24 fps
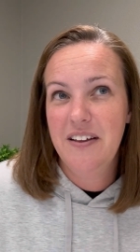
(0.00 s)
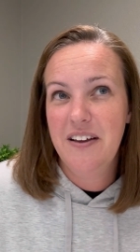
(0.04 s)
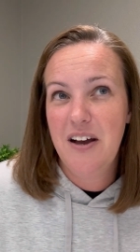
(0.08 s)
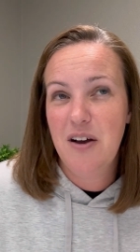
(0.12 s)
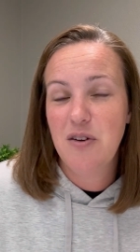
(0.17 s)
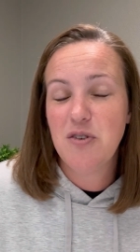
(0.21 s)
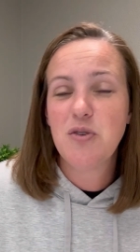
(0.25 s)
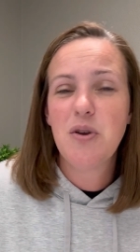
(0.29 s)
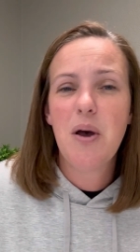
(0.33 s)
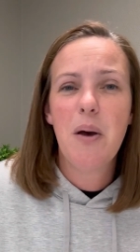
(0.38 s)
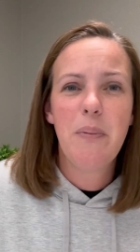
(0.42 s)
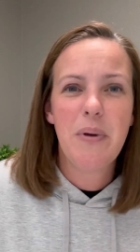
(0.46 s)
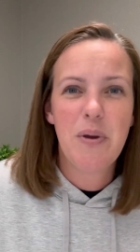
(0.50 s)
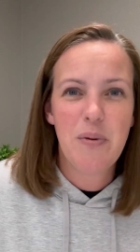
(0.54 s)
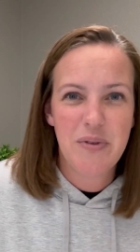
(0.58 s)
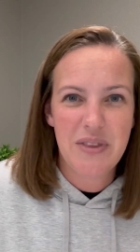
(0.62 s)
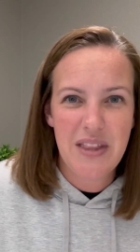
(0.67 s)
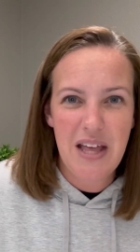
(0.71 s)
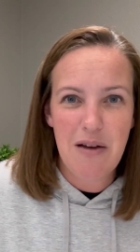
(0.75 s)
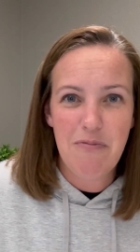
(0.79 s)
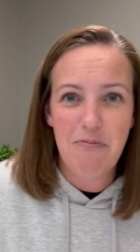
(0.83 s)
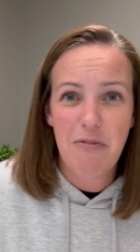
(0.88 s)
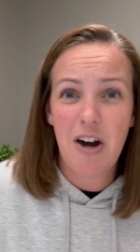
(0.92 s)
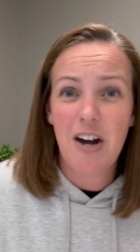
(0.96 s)
I was happy with
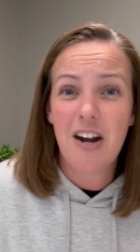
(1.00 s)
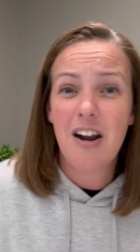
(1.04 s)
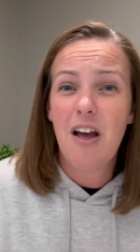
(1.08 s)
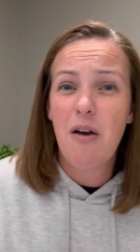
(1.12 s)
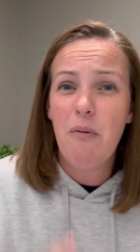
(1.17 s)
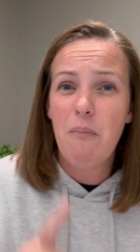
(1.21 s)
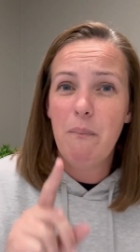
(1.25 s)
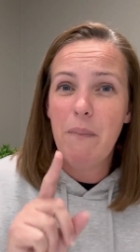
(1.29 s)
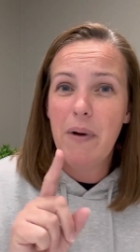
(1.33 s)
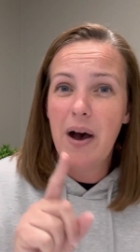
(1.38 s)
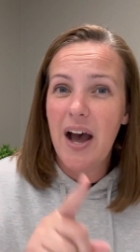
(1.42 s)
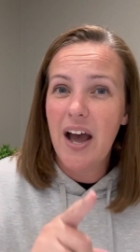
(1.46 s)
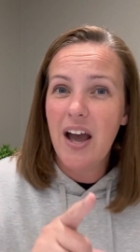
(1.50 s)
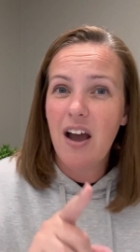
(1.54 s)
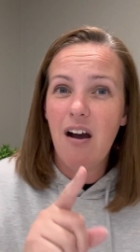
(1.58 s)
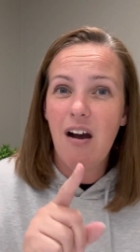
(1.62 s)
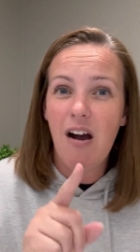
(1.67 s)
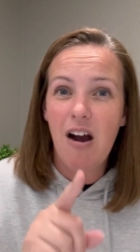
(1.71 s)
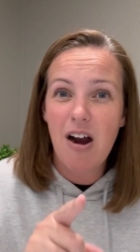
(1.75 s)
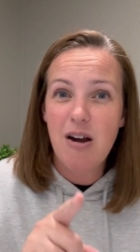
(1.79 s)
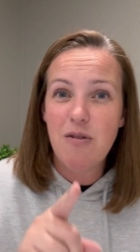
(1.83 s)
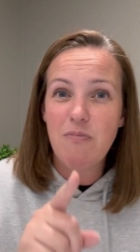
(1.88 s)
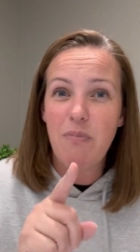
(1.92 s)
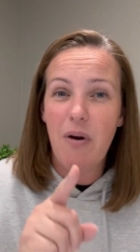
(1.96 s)
that part. My
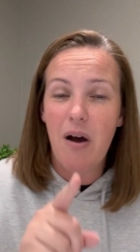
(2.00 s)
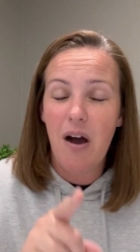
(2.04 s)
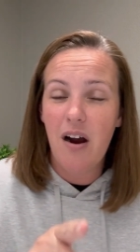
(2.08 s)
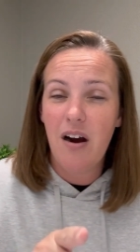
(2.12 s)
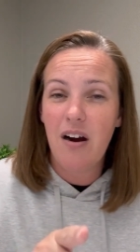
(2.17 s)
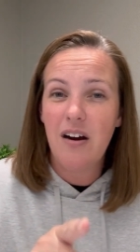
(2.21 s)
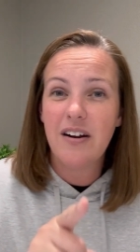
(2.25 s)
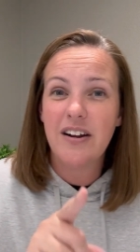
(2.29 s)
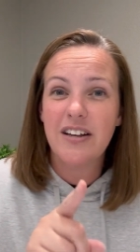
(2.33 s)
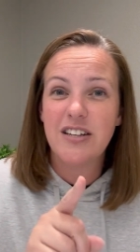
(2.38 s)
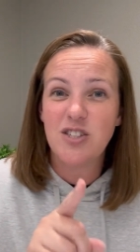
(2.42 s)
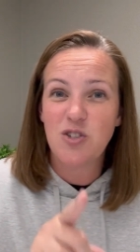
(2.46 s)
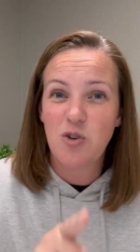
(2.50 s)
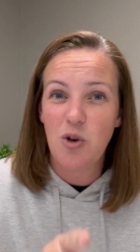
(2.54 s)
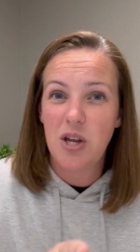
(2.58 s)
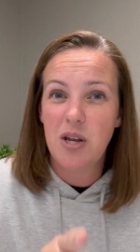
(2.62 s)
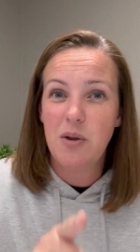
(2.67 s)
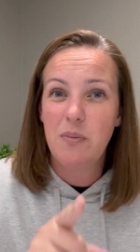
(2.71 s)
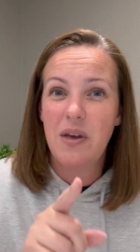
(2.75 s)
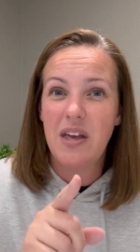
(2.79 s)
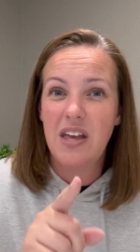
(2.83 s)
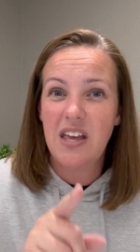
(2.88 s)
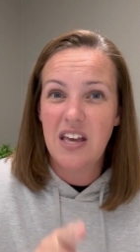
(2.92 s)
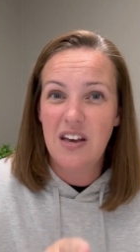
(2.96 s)
hard part is going
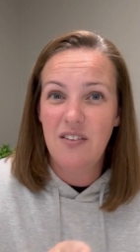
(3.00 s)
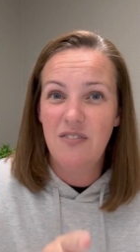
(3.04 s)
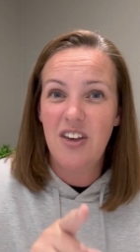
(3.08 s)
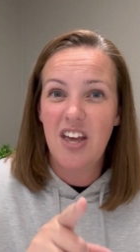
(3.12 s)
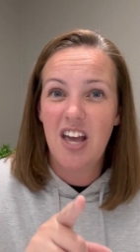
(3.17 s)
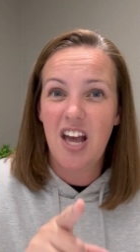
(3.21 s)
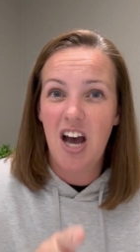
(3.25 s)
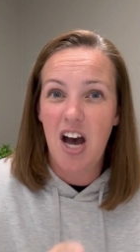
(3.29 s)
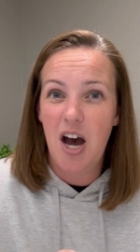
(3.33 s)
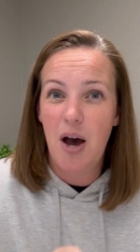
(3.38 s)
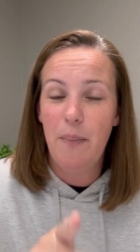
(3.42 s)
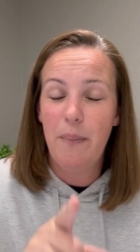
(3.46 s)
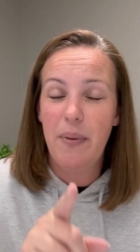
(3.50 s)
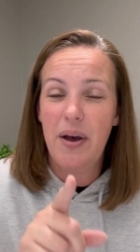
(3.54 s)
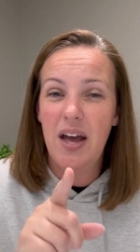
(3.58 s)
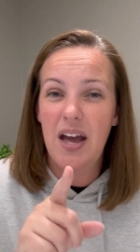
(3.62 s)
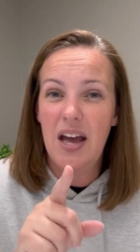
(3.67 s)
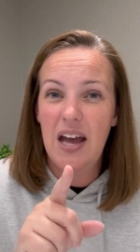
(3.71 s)
to be giving up